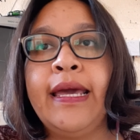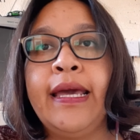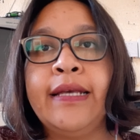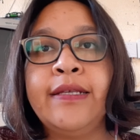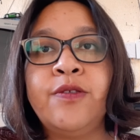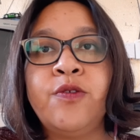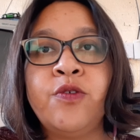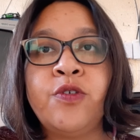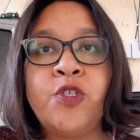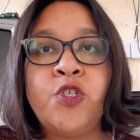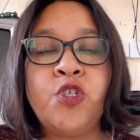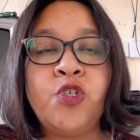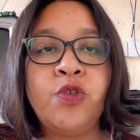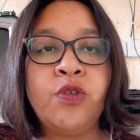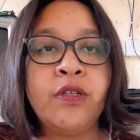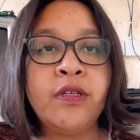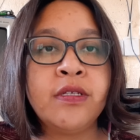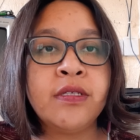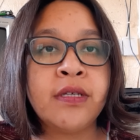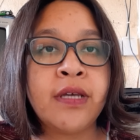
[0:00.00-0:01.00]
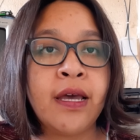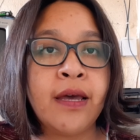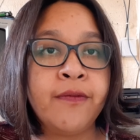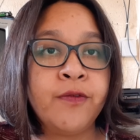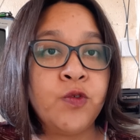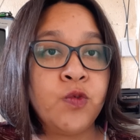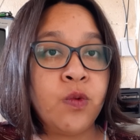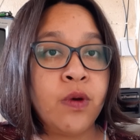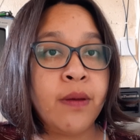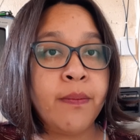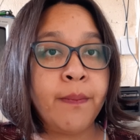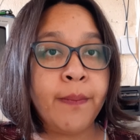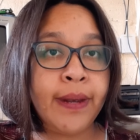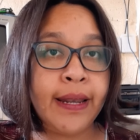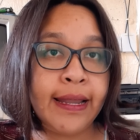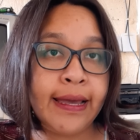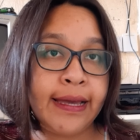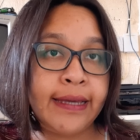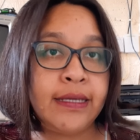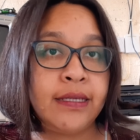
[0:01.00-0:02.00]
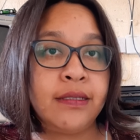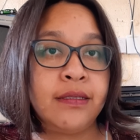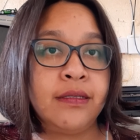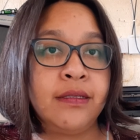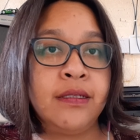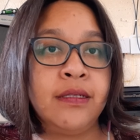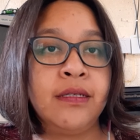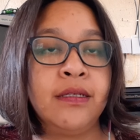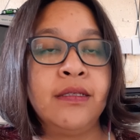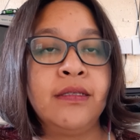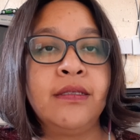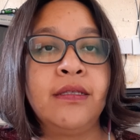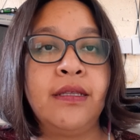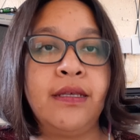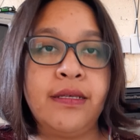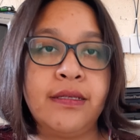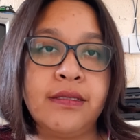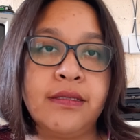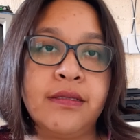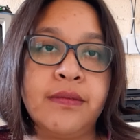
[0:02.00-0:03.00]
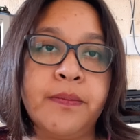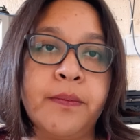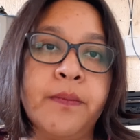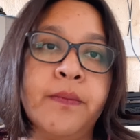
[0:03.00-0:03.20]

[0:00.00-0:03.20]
So students have to apply this.